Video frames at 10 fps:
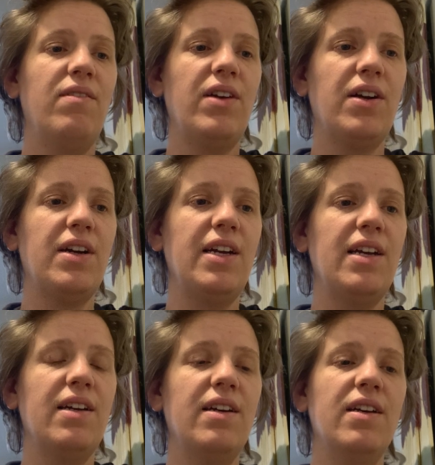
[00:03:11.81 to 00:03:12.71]

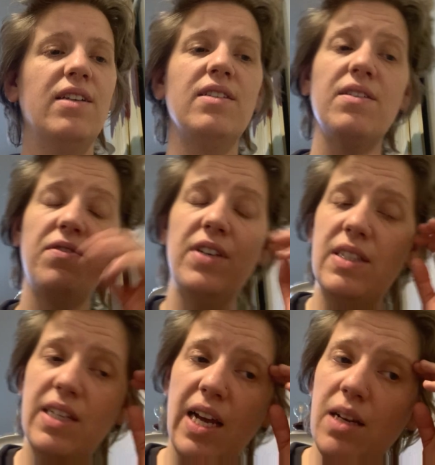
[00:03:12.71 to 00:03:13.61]
very
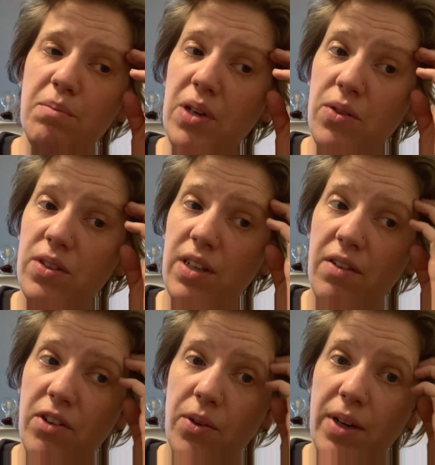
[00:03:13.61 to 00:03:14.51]
sophisticated bow
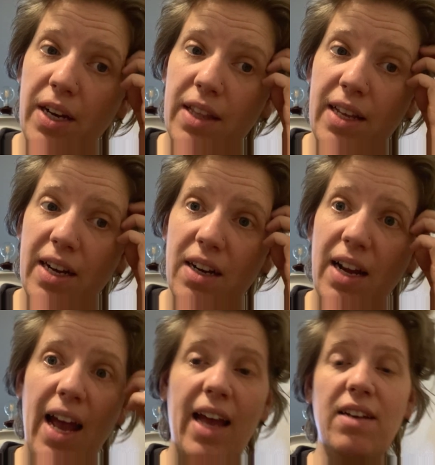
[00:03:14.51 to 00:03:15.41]
stuff going on there,
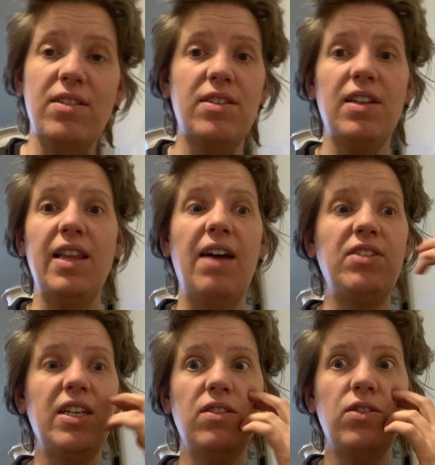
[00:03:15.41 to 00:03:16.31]
and the left
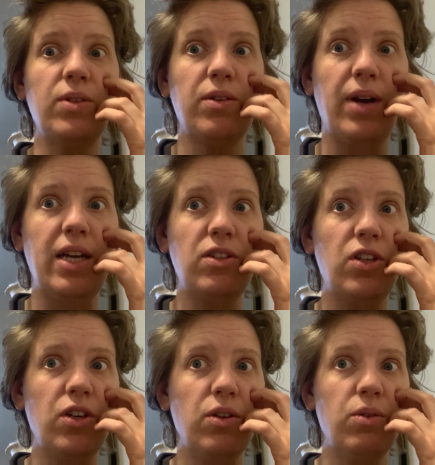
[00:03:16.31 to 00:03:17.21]
hand's doing great
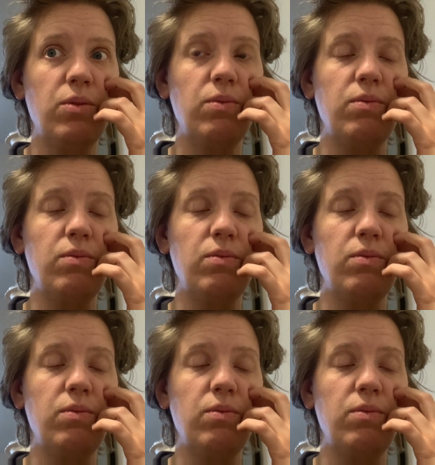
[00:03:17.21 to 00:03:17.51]
too.